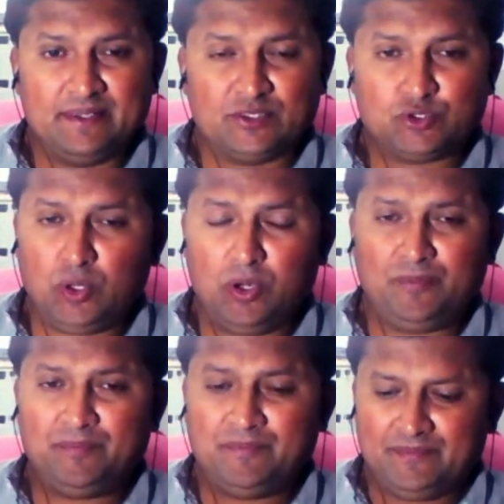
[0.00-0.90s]

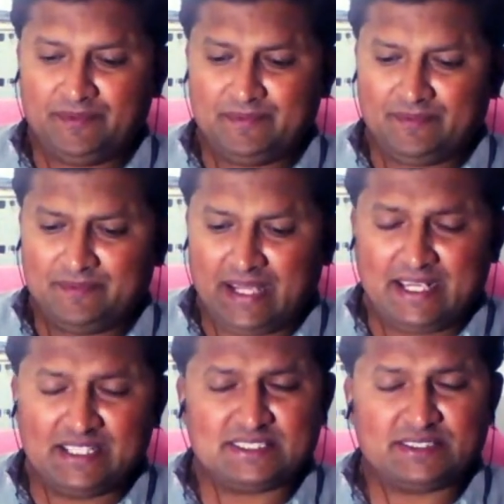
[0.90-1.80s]
So there
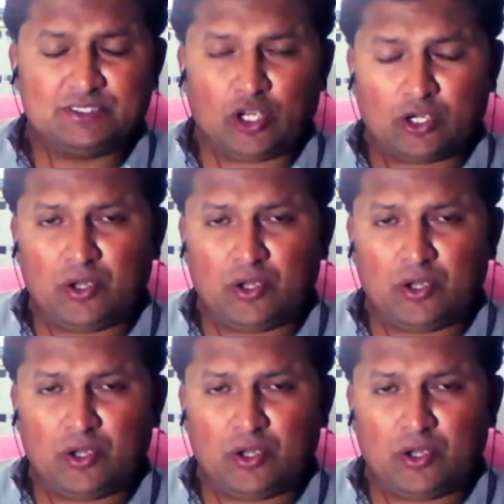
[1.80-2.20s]
is not